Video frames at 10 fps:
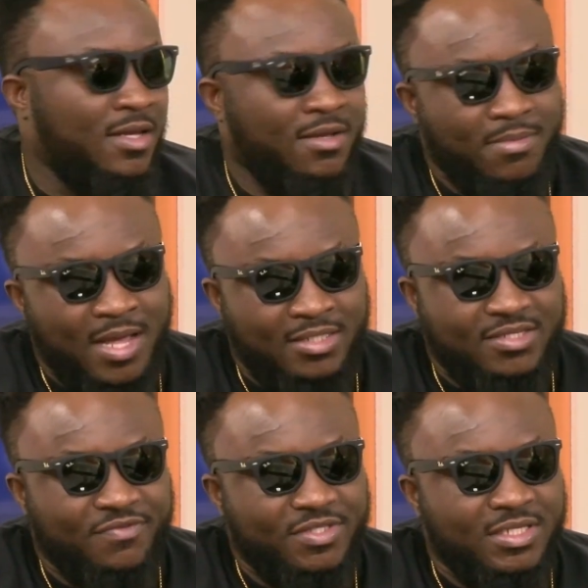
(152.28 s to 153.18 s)

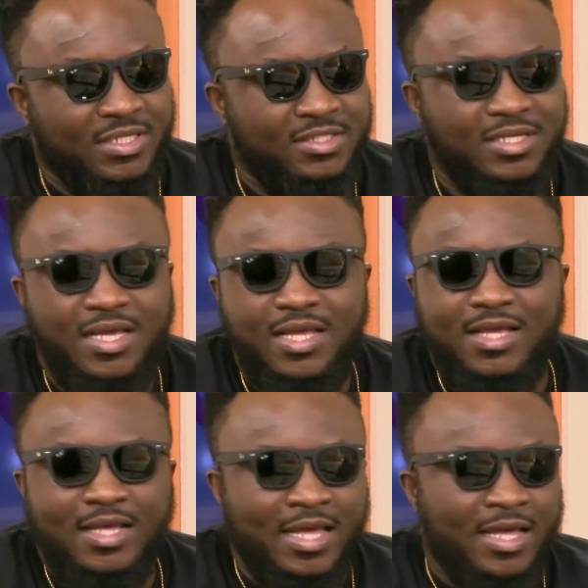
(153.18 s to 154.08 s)
activities.
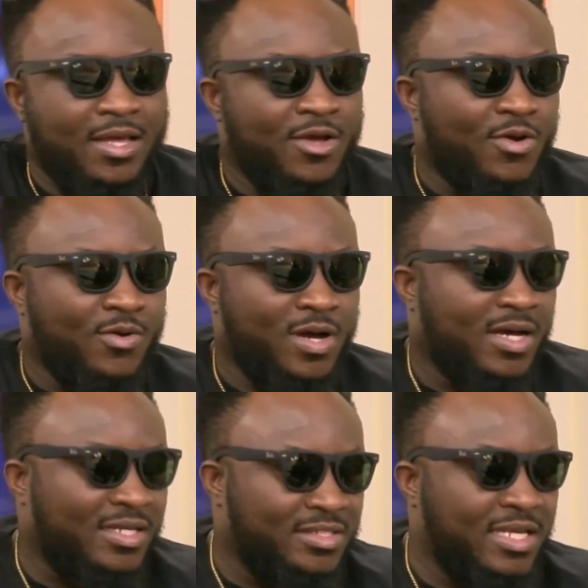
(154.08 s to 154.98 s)
I
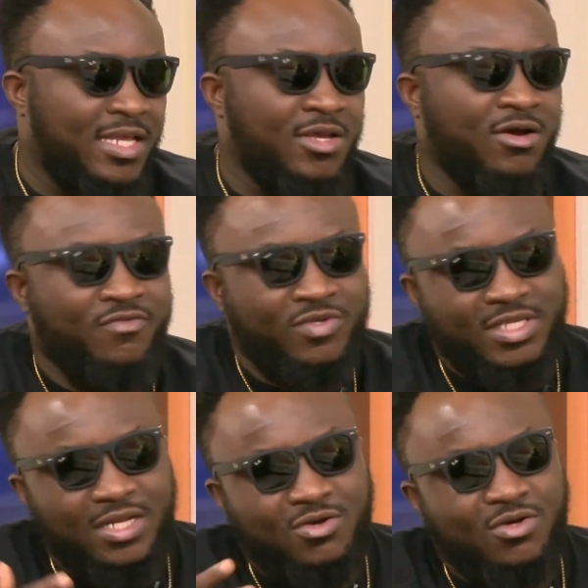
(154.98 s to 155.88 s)
can say year of
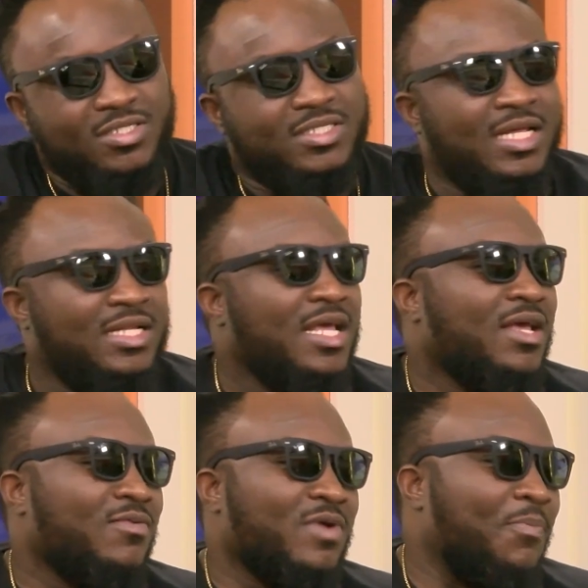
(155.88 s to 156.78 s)
return concert,
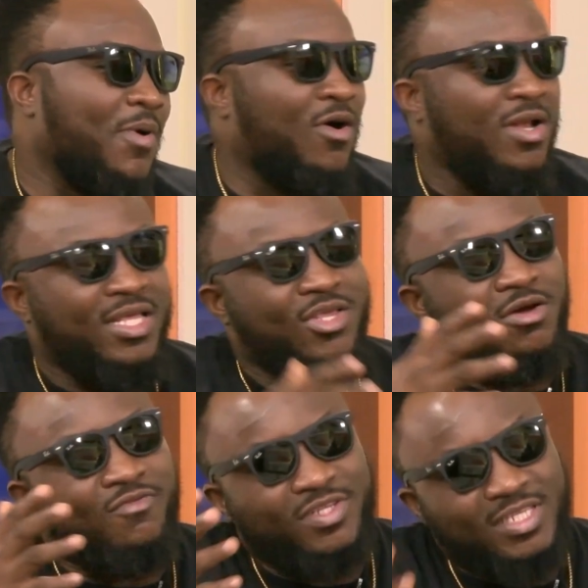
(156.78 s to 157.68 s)
Rapper Holly year of
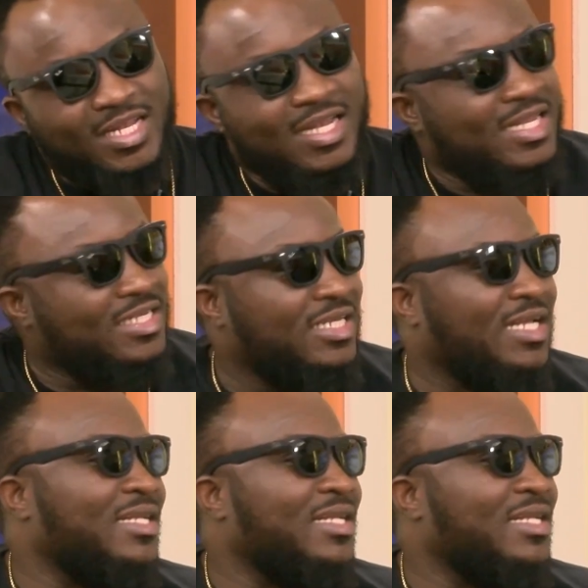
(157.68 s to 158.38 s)
return edition.